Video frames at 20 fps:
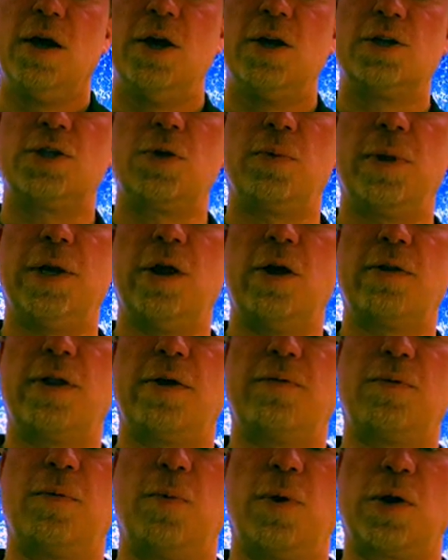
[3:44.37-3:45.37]
So we know
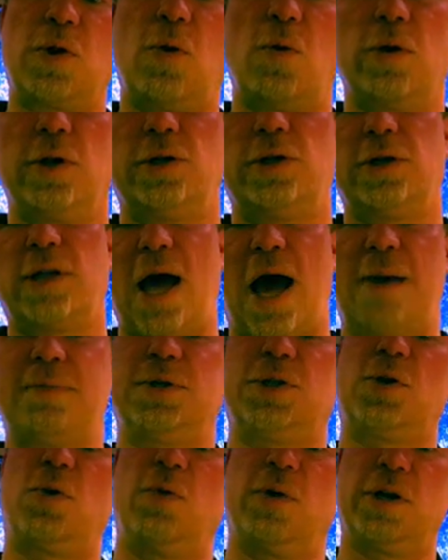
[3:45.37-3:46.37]
that from one corner to the
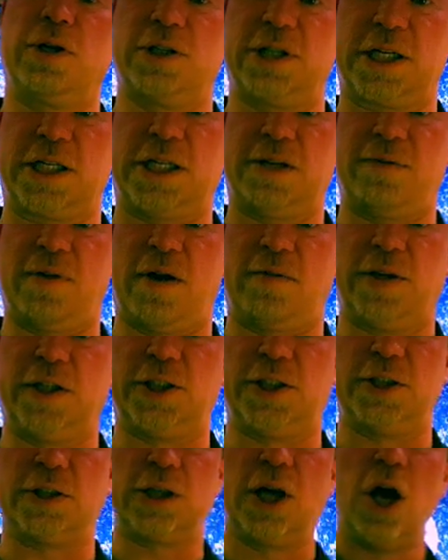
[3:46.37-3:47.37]
opposite corner, 65
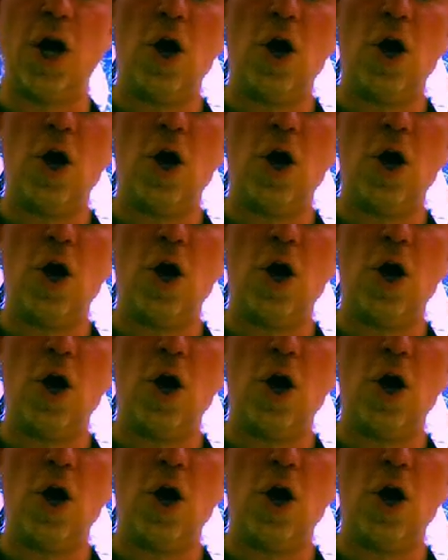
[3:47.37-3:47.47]
inches.